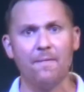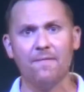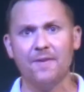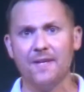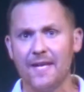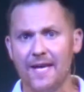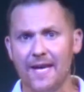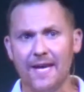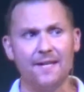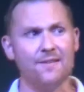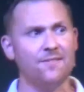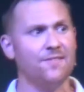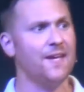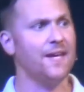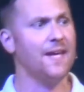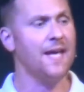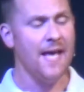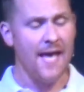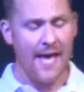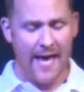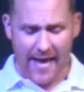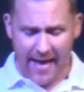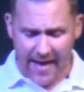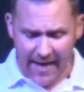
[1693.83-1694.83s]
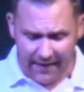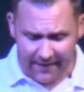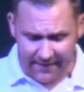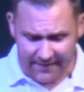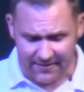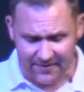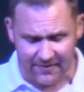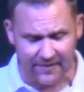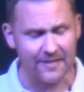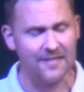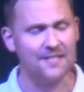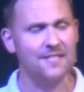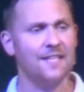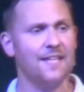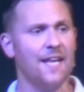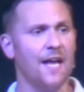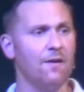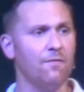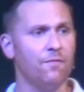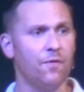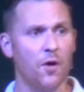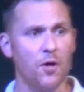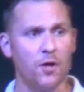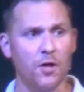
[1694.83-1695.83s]
up every day and saying, hey, let's sit
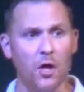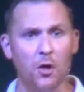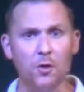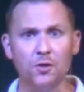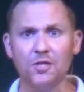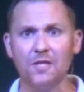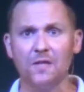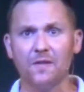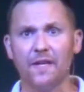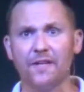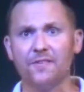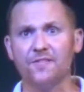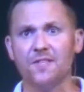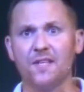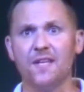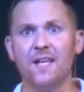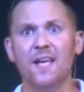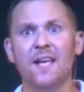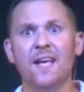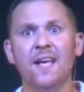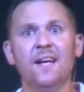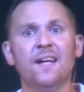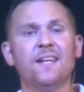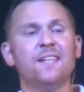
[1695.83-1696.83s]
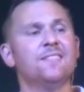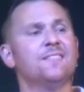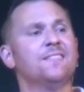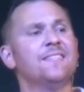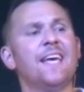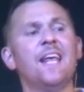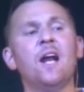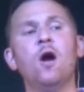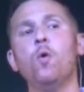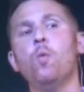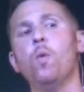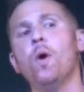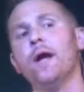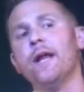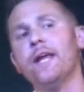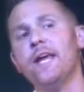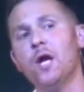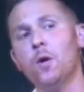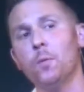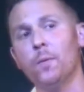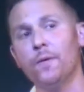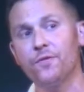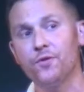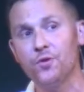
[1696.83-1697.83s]
down for our coaching lesson, because they don't want
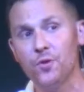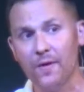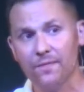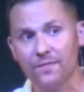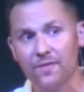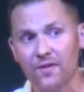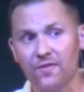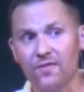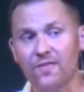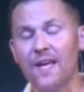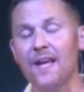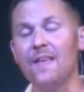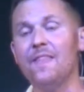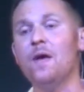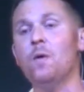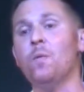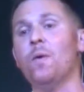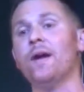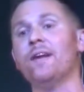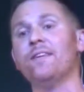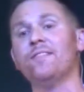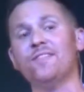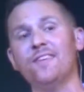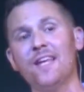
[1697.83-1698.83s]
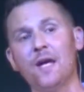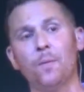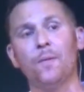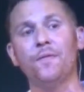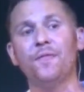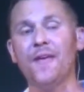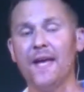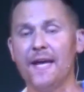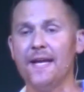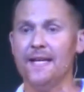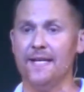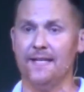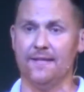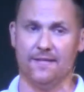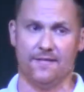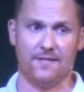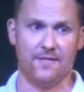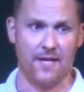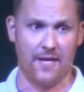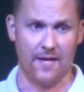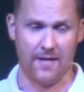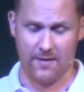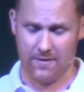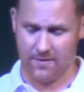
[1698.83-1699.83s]
to hear what you have to say. They want to say what they need to
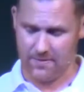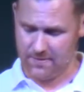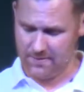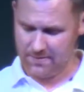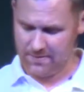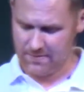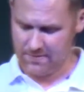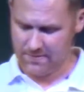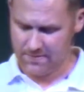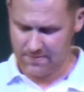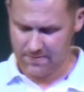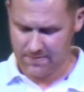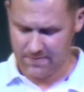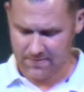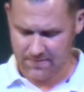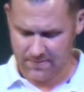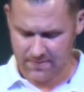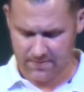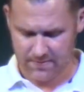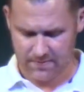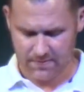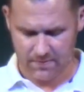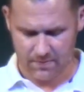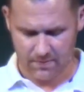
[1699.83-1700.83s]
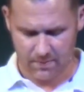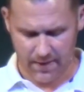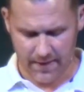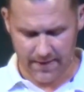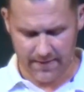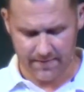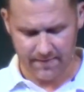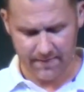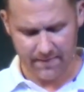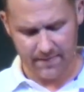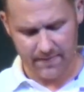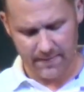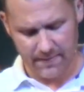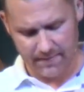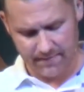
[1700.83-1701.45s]
say, right?